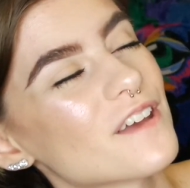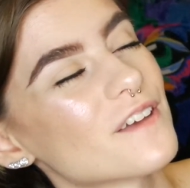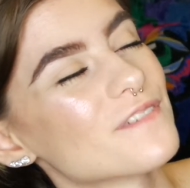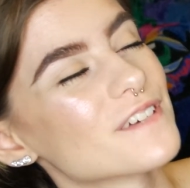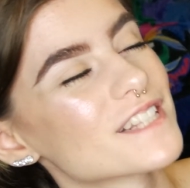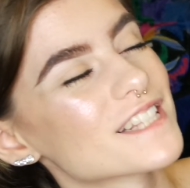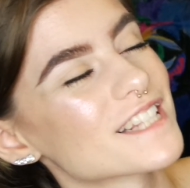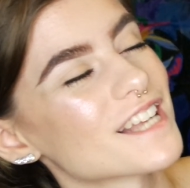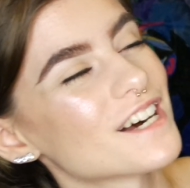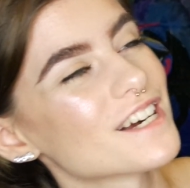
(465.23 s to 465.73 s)

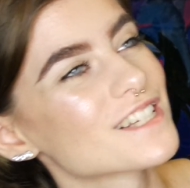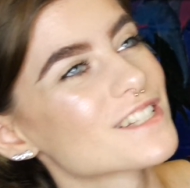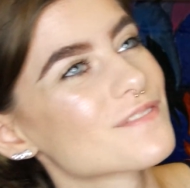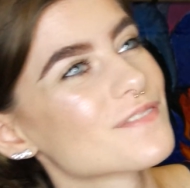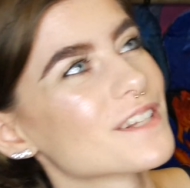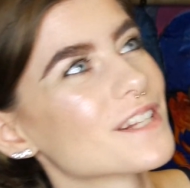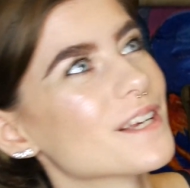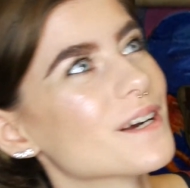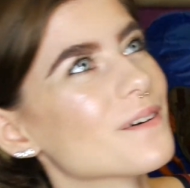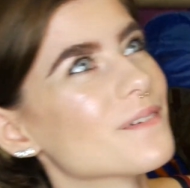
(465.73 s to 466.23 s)
favorite songs
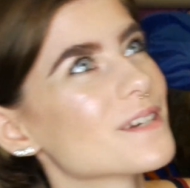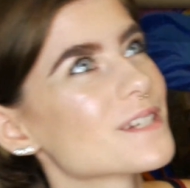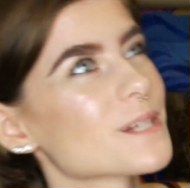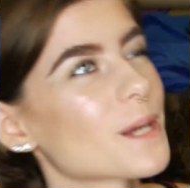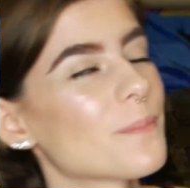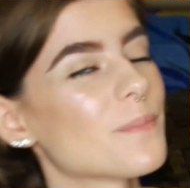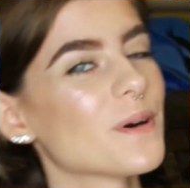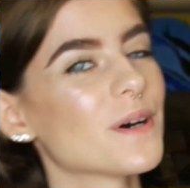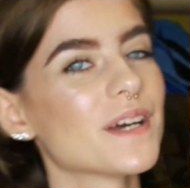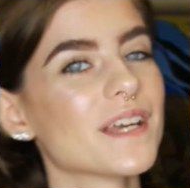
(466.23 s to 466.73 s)
video, which
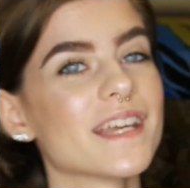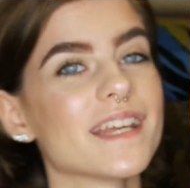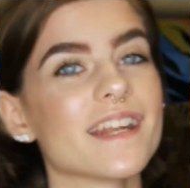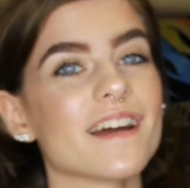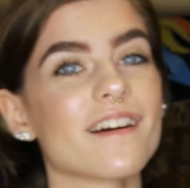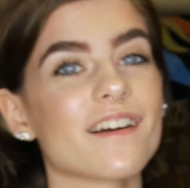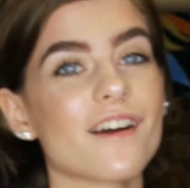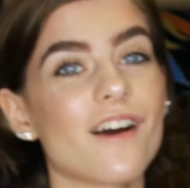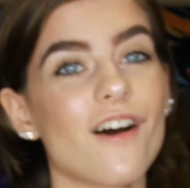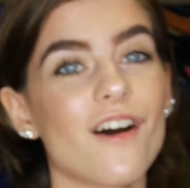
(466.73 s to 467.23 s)
I'll put in
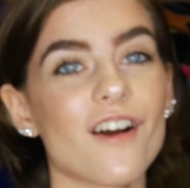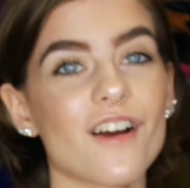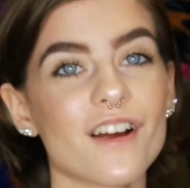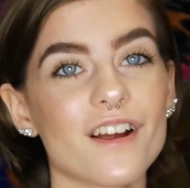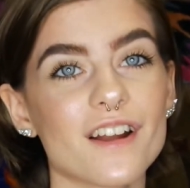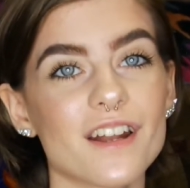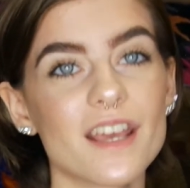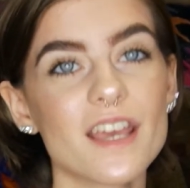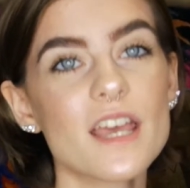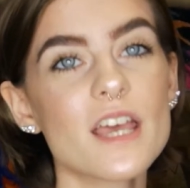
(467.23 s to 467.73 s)
a
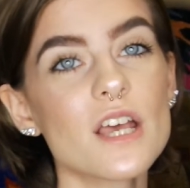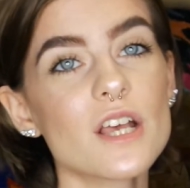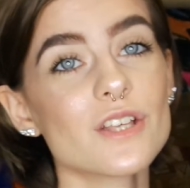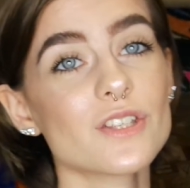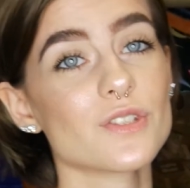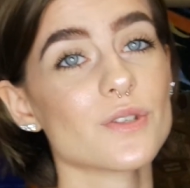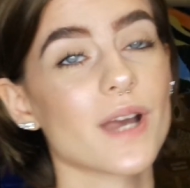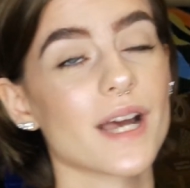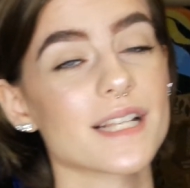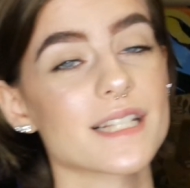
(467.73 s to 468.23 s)
card so
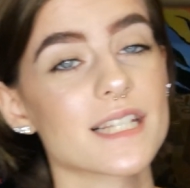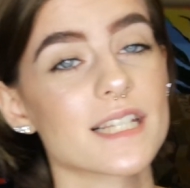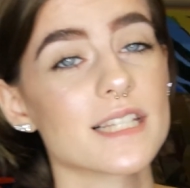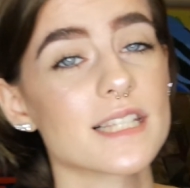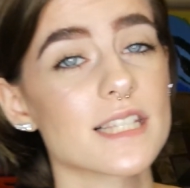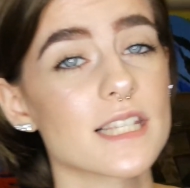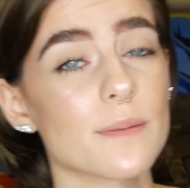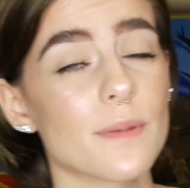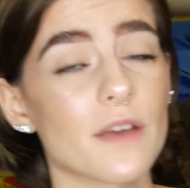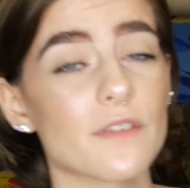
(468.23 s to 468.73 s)
you guys
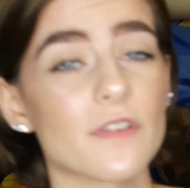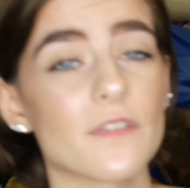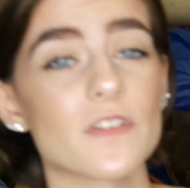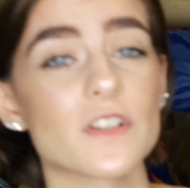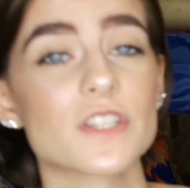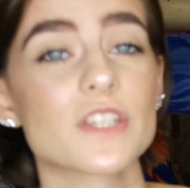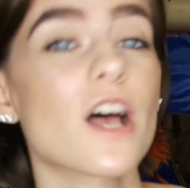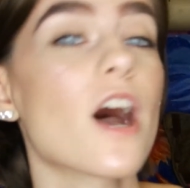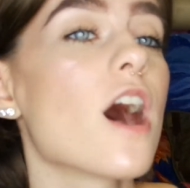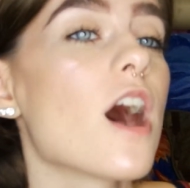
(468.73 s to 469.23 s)
can see my
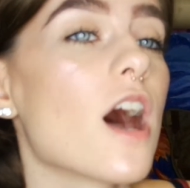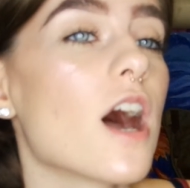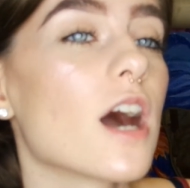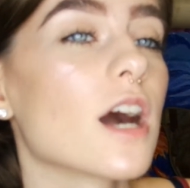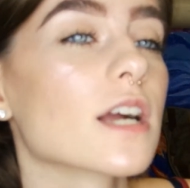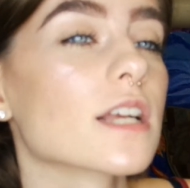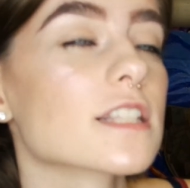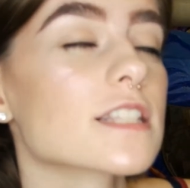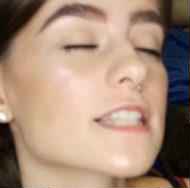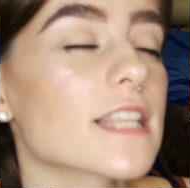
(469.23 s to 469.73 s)
favorite
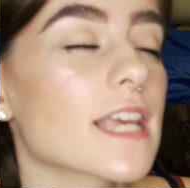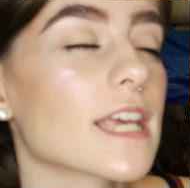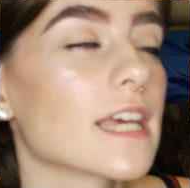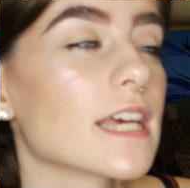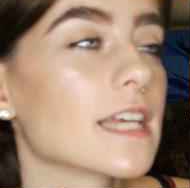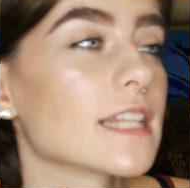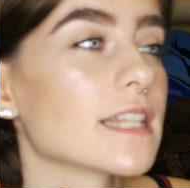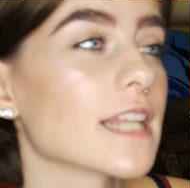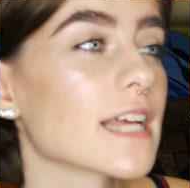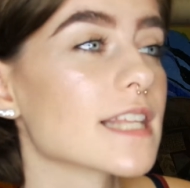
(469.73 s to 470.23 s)
songs
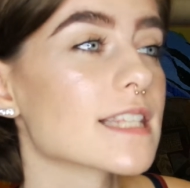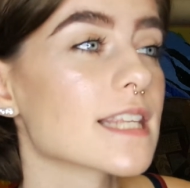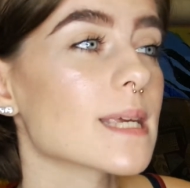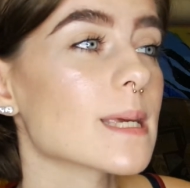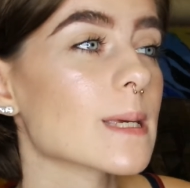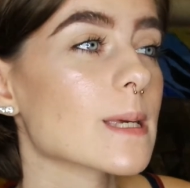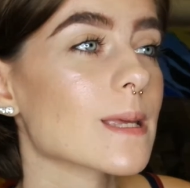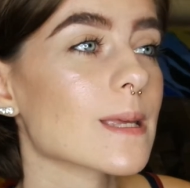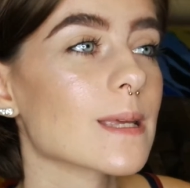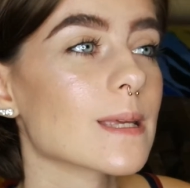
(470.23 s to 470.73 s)
and that's
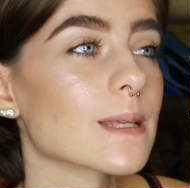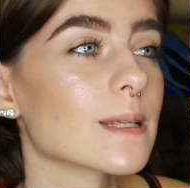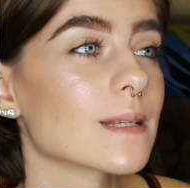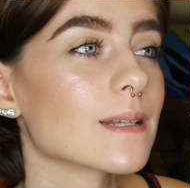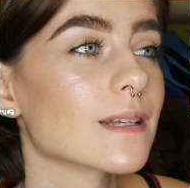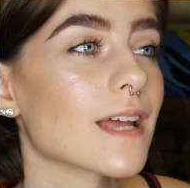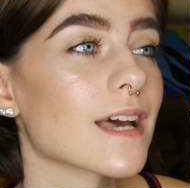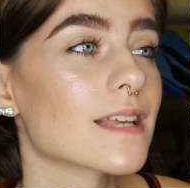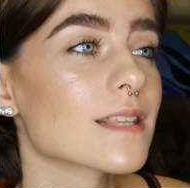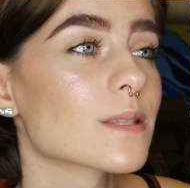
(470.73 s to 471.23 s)
it.
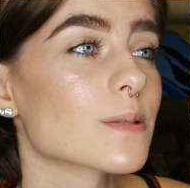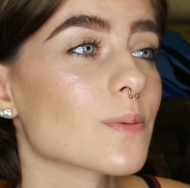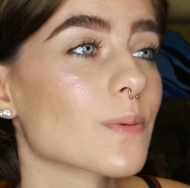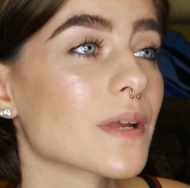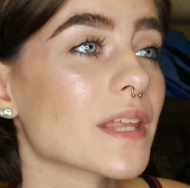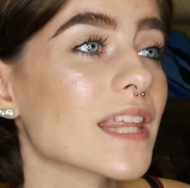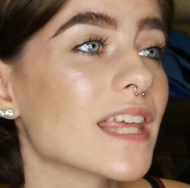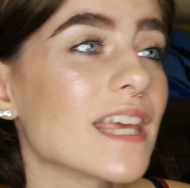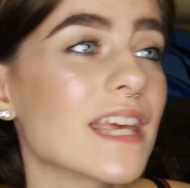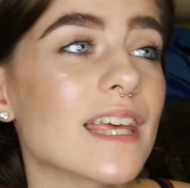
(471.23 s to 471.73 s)
That's
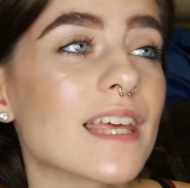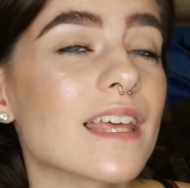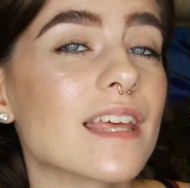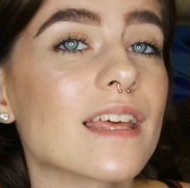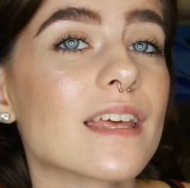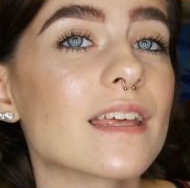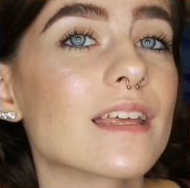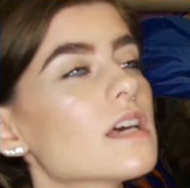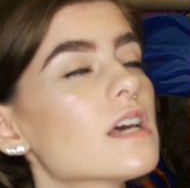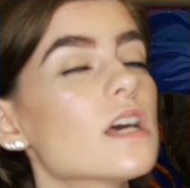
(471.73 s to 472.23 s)
really
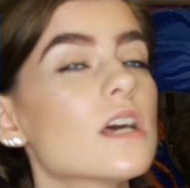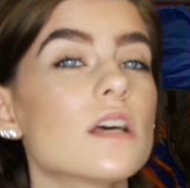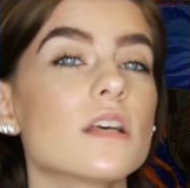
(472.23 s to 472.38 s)
it.